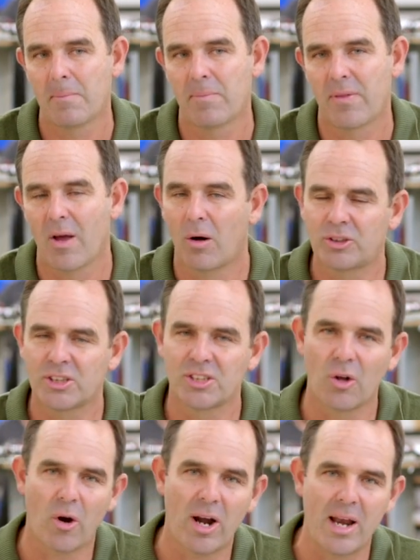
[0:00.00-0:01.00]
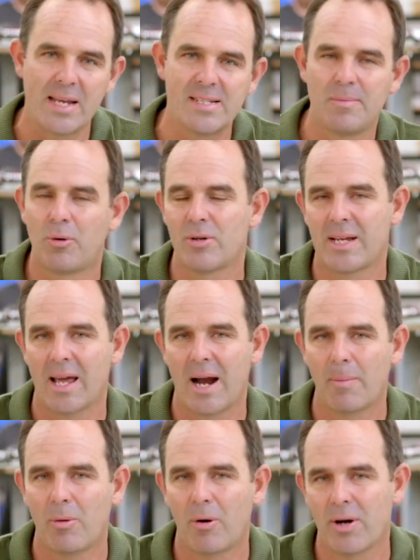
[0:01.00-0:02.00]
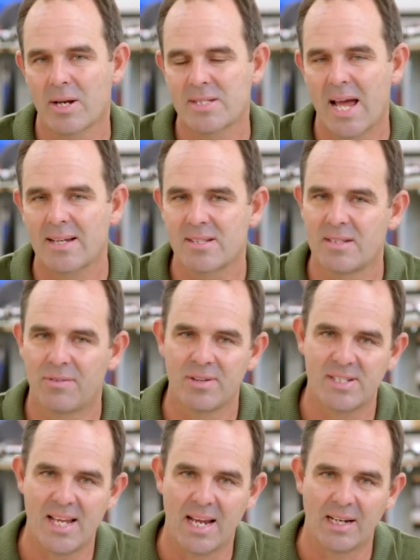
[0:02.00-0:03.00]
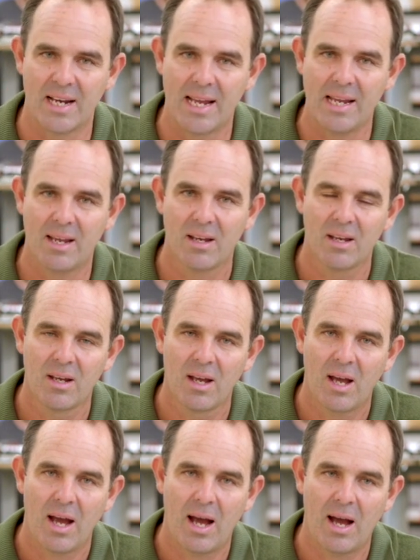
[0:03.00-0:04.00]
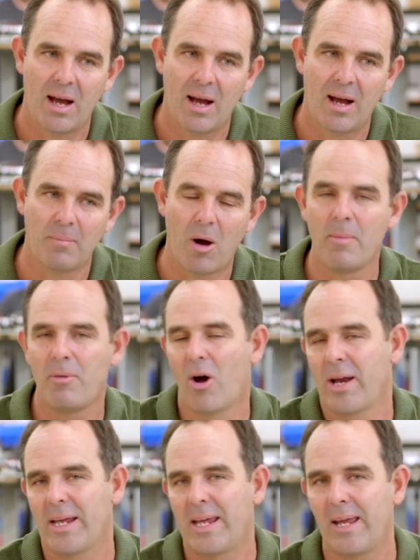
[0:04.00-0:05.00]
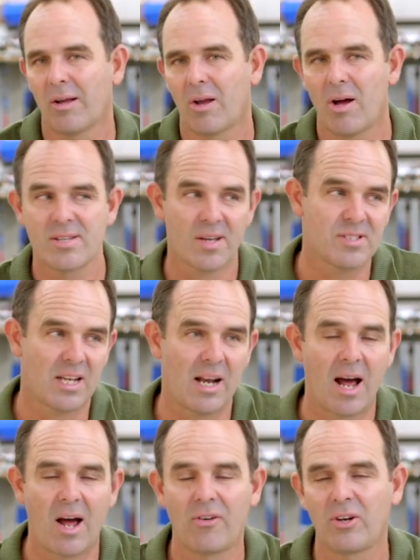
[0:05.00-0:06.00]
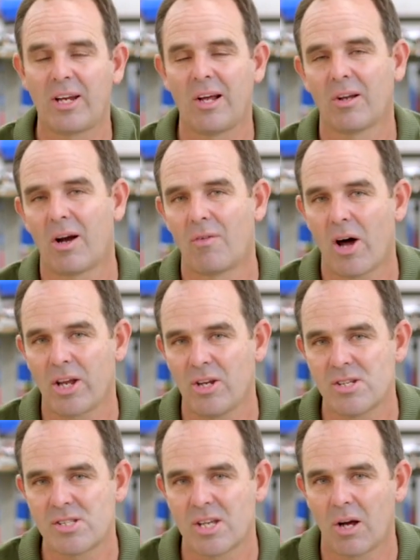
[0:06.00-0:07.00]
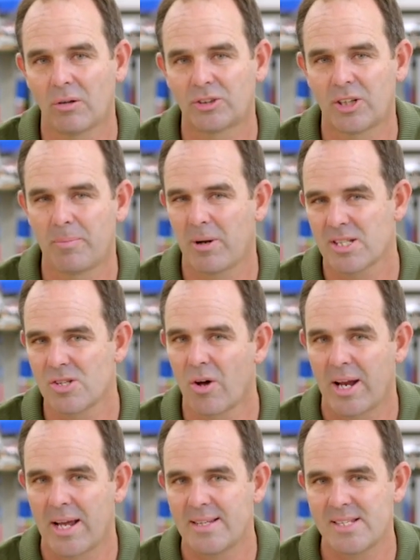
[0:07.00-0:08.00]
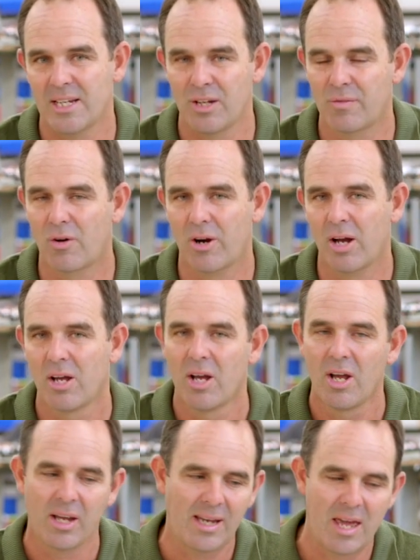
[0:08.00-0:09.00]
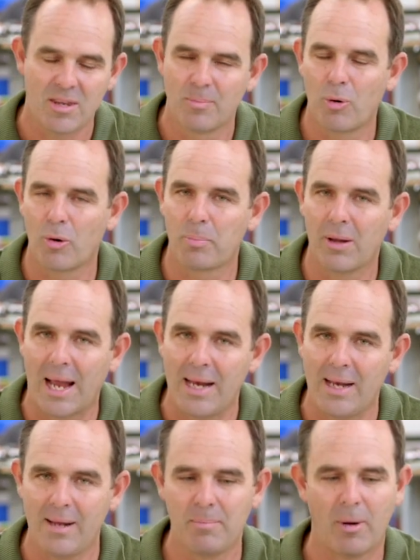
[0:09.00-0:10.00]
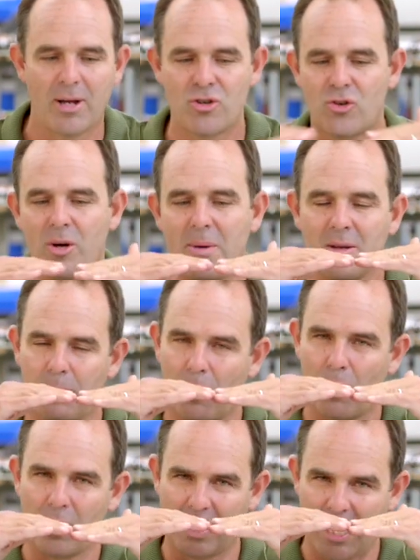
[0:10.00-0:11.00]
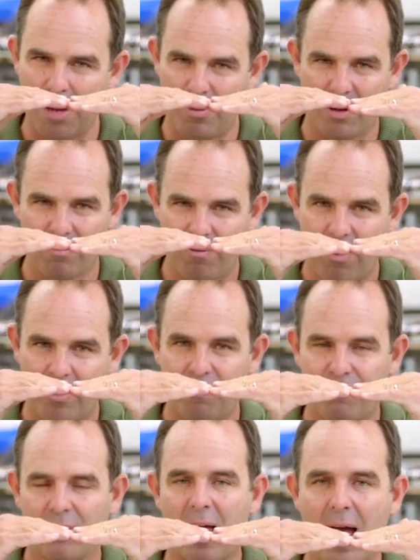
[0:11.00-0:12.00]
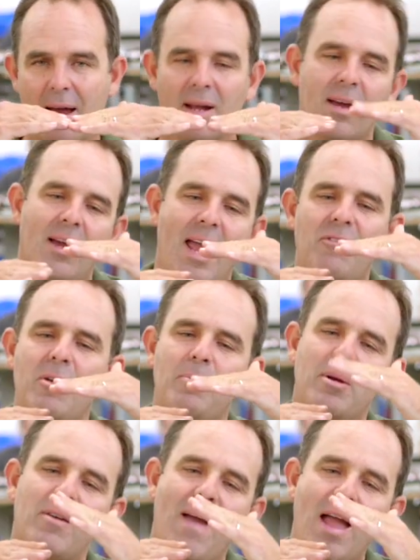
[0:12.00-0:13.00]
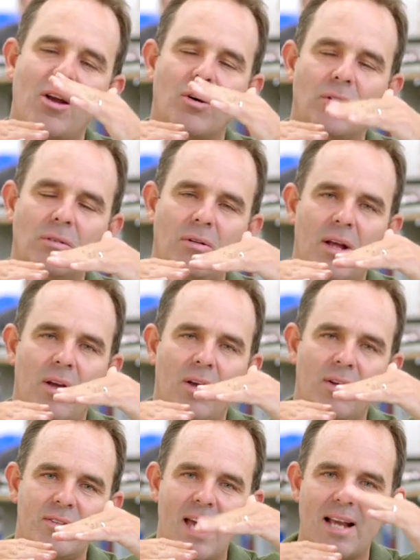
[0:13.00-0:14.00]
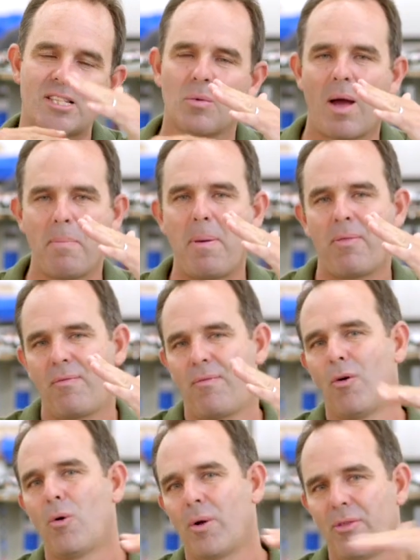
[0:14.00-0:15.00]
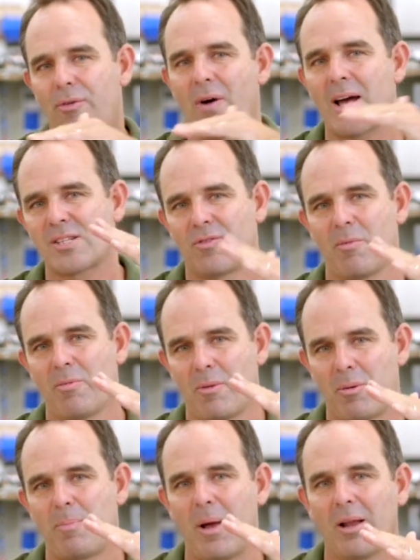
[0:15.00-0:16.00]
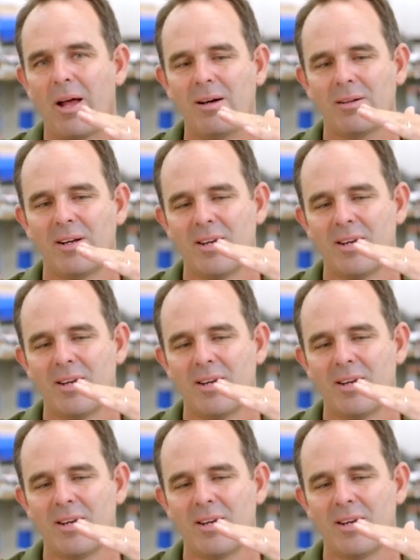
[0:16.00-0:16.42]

The Ultra is not an easy board to get up on. It takes a different technique. I'm 90 kilos, I've seen a 100 kilo rider use the Ultra, but it's not easy. You've got to get the board planing by trimming the board and keeping it very flat. Every bit of angle takes away forward thrust from the propeller.